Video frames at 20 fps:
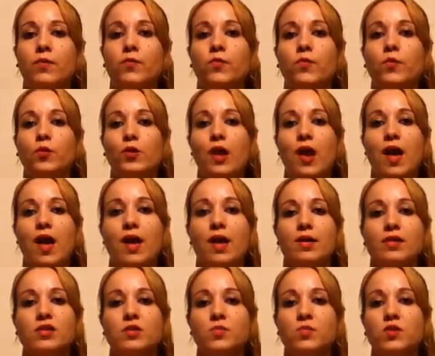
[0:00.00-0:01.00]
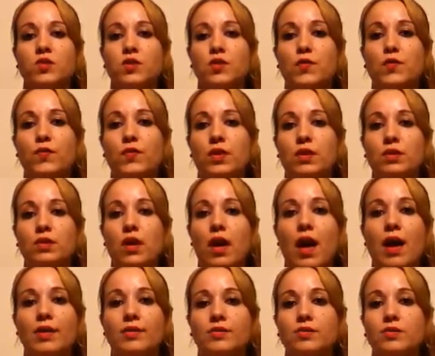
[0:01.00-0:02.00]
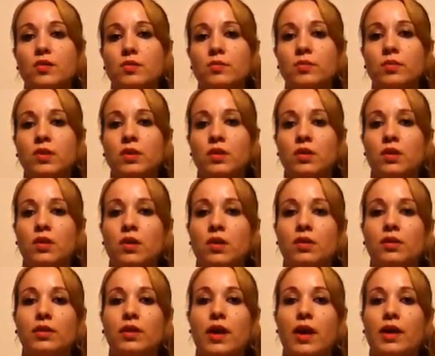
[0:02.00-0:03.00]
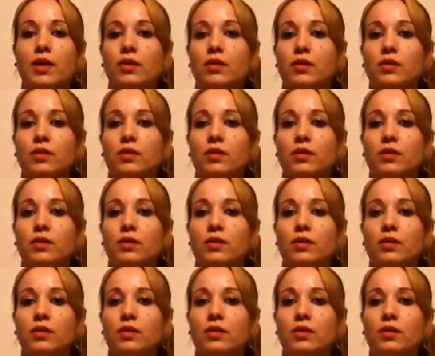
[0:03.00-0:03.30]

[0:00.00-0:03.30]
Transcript: for a specific item, like,